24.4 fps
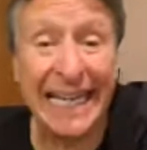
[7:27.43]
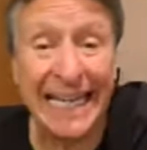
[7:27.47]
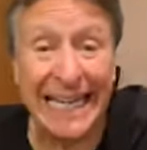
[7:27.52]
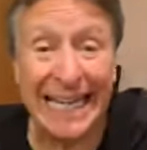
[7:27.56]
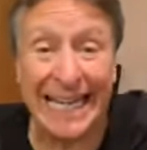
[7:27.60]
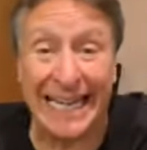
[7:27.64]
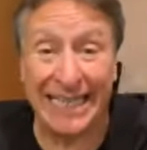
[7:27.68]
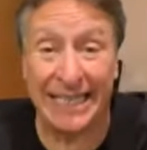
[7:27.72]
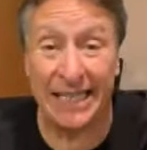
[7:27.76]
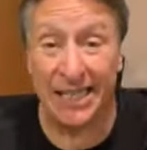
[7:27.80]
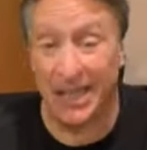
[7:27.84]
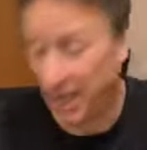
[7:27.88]
can't
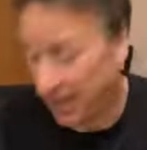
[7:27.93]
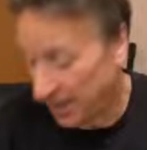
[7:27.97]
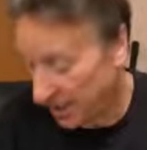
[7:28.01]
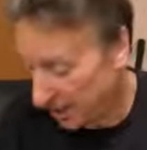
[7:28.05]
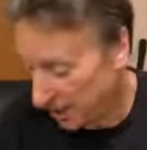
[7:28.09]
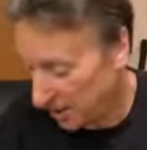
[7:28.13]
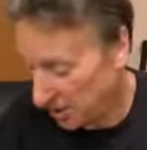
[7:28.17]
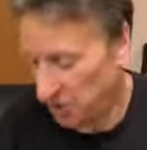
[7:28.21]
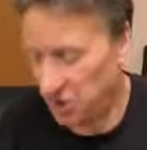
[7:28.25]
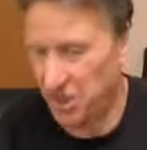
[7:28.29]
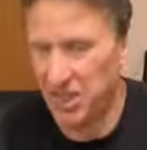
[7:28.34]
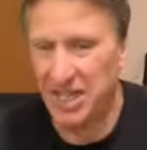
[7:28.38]
handle it.
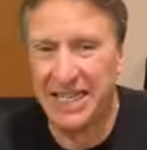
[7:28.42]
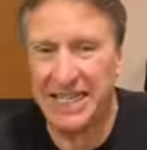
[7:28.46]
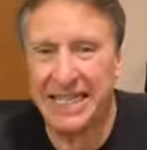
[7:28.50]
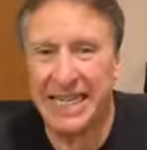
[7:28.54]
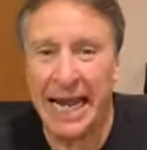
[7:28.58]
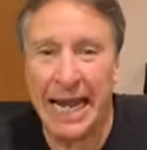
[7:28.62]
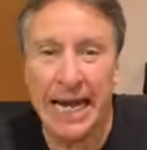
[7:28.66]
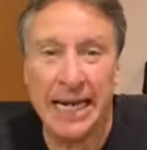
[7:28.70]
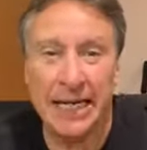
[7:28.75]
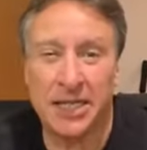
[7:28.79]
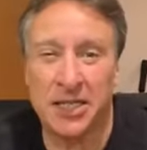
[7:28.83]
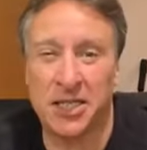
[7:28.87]
She
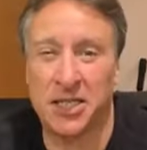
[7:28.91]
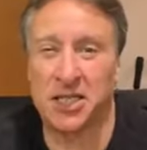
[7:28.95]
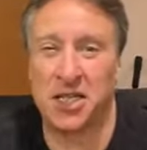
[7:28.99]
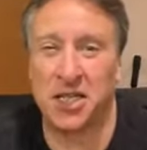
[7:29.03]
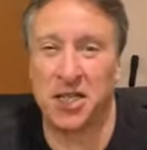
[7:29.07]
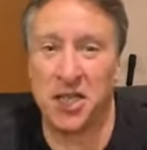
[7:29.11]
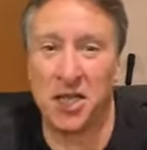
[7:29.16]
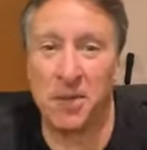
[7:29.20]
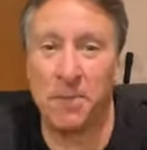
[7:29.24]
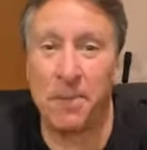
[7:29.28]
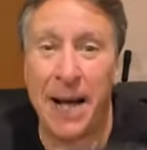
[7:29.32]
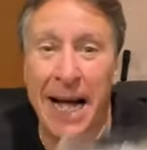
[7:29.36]
takes
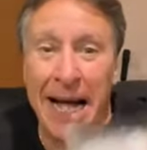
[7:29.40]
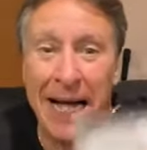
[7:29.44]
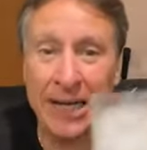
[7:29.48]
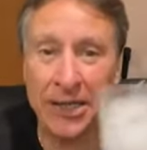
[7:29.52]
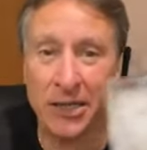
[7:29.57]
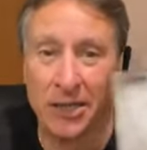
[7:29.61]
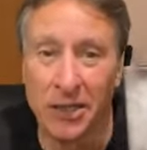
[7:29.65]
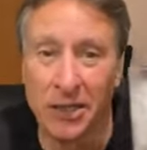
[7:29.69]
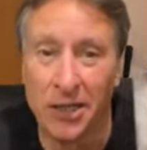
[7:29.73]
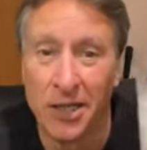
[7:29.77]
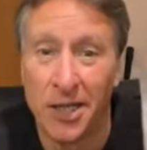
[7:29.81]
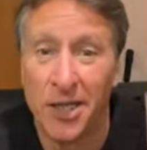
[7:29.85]
to the
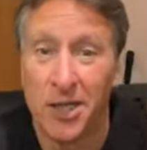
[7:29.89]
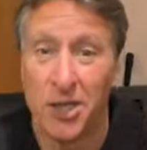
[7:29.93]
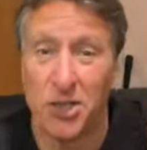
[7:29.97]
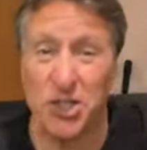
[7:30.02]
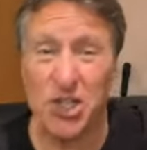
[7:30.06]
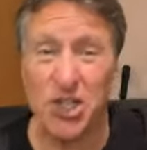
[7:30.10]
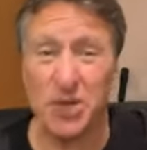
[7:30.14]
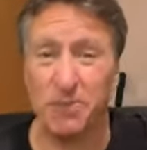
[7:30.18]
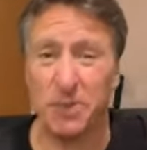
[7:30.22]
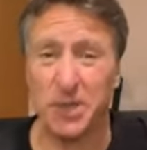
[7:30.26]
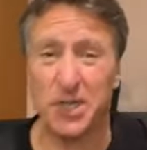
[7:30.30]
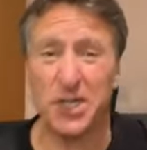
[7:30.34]
bottle.
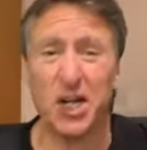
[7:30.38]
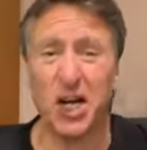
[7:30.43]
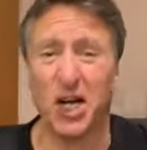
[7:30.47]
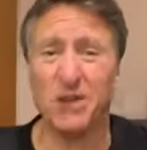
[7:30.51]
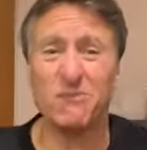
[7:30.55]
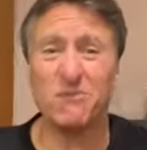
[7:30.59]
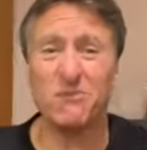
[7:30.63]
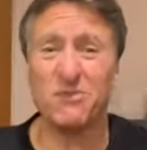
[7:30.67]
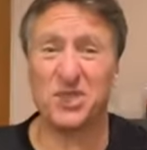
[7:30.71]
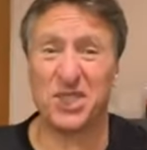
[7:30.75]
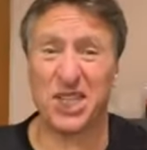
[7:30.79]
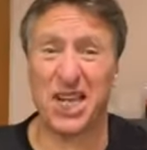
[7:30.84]
She
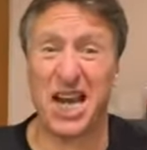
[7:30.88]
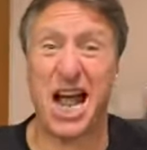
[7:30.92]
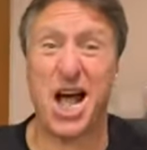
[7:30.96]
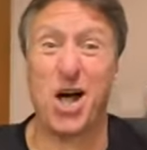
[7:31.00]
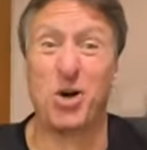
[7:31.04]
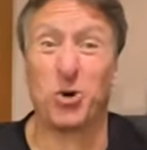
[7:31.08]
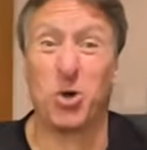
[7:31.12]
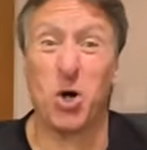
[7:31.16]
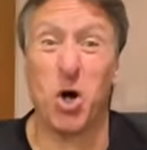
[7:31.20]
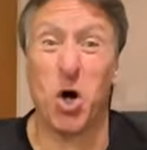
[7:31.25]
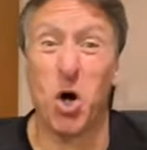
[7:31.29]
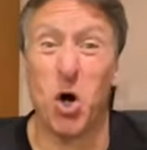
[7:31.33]
becomes an
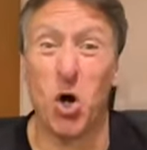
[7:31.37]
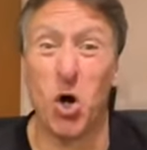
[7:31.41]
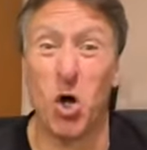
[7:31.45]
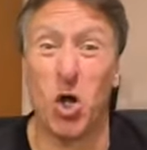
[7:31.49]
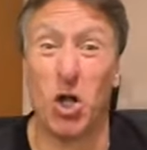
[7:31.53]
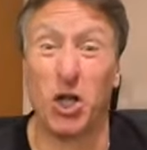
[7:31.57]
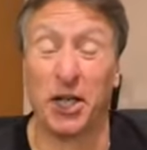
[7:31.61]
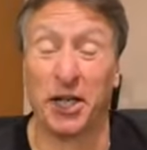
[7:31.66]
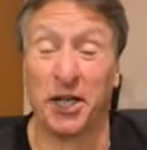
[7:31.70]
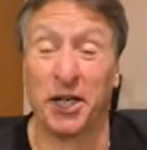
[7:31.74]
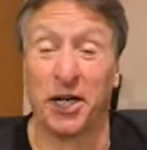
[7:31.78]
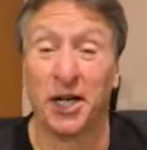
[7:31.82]

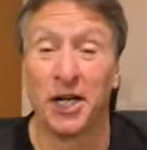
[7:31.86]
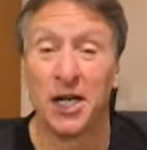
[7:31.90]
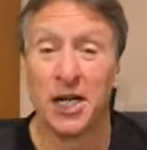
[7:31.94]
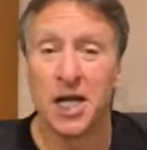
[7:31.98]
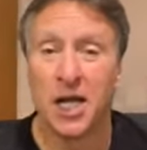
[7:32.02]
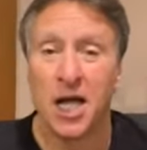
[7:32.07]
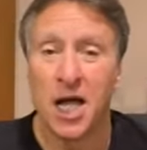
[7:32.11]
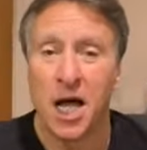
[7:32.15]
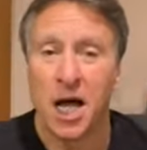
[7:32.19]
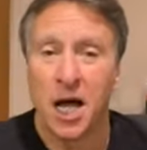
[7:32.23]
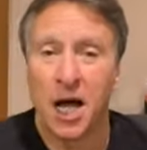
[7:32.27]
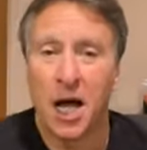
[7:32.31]
alcoholic.
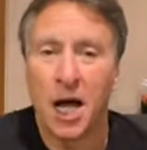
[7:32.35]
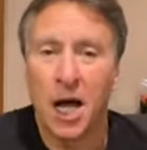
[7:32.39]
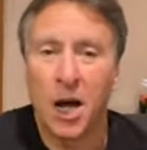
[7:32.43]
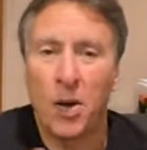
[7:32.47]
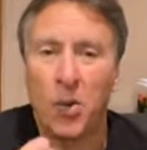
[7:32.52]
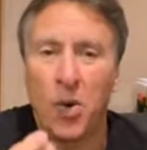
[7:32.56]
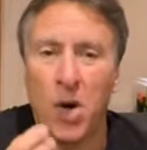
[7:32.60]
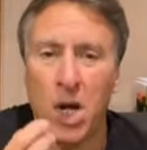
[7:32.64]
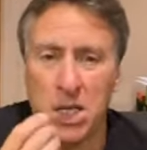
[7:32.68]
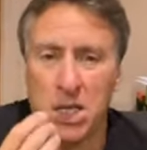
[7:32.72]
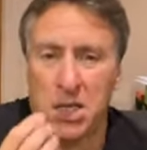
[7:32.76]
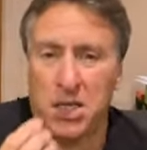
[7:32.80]

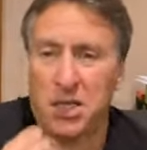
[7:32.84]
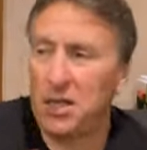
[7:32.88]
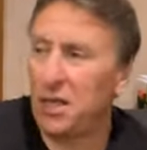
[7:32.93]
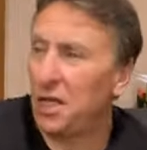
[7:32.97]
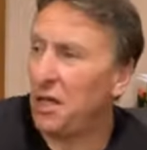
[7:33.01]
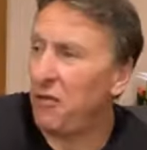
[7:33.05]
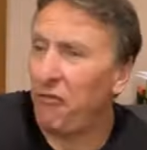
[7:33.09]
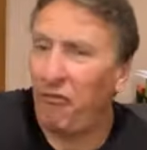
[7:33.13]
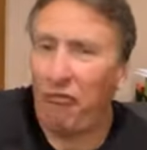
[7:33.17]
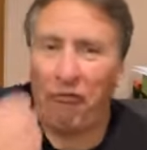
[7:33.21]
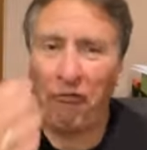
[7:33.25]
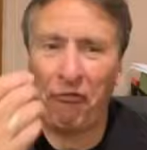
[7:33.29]
What
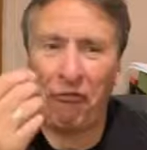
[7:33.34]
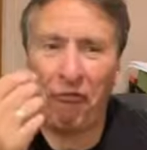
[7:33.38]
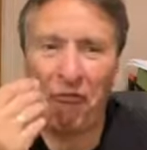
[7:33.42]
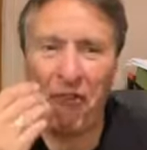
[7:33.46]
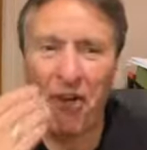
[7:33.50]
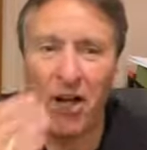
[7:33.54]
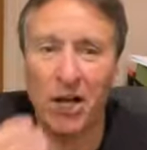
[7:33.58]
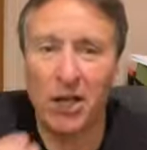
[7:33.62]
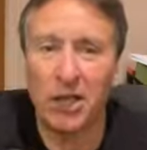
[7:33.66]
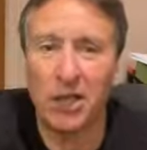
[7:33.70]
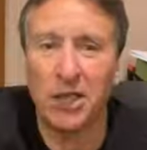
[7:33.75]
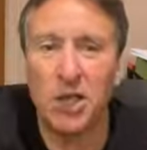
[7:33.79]
the
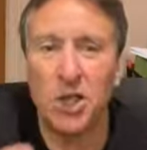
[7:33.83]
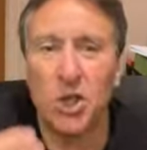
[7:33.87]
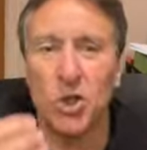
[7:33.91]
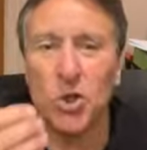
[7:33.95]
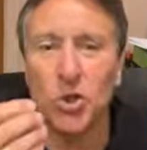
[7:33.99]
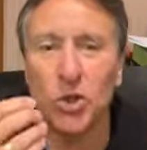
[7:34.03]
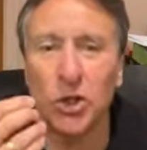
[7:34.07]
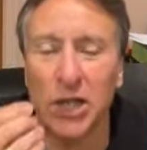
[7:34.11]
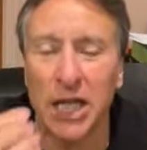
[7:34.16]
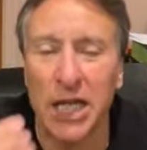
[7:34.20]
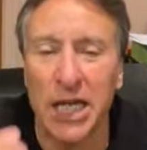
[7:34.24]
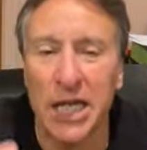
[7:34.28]
fuck do
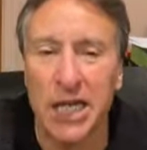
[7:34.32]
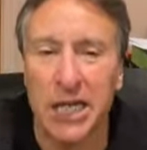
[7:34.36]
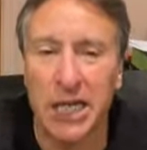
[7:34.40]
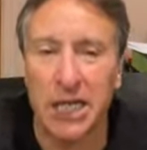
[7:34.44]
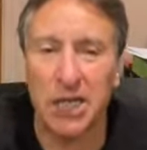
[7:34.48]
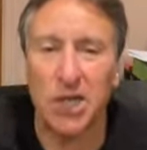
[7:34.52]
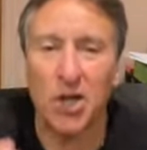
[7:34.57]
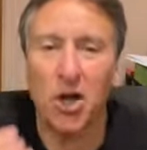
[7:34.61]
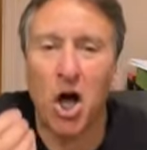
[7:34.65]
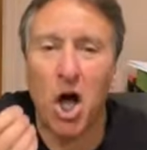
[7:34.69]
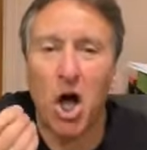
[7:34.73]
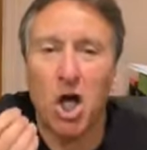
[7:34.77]
you
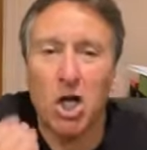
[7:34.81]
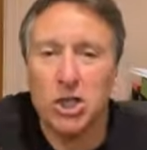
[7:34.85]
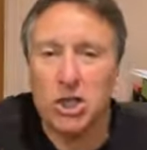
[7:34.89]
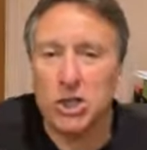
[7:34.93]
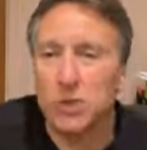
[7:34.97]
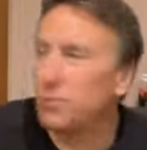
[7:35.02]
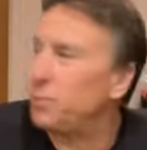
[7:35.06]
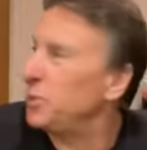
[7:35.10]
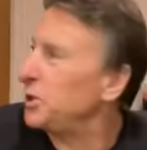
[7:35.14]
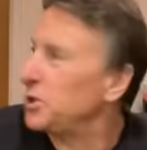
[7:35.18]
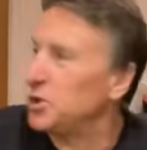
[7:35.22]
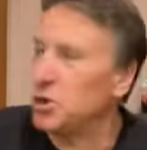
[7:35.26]
think your
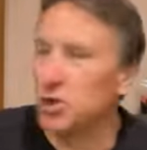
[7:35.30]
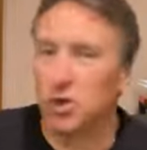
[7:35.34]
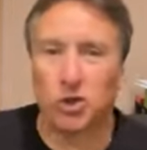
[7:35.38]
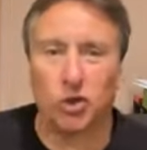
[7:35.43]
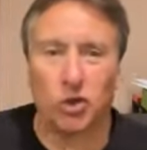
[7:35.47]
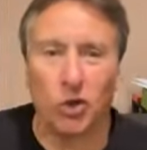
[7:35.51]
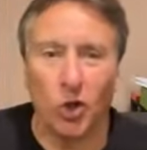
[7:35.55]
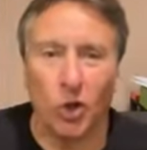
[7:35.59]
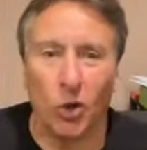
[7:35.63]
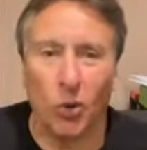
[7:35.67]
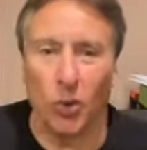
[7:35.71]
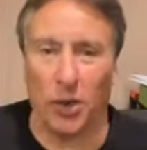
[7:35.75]
husband's
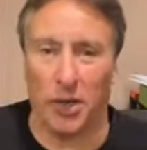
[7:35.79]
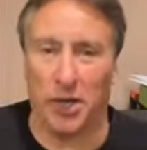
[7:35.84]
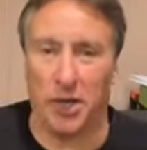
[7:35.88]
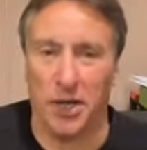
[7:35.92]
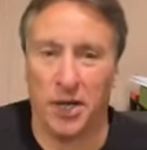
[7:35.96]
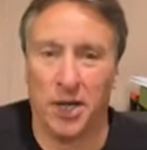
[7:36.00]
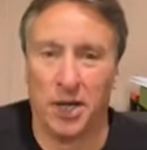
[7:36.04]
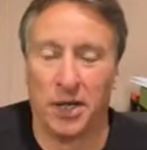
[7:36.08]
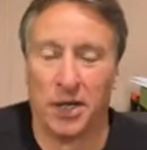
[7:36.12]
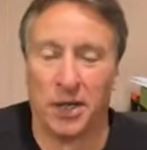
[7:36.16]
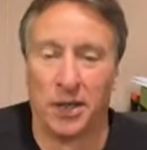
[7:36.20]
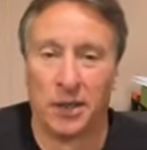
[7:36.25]

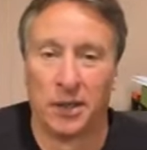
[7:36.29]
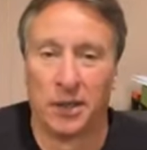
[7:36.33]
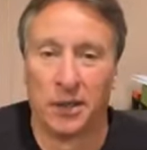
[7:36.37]
doing?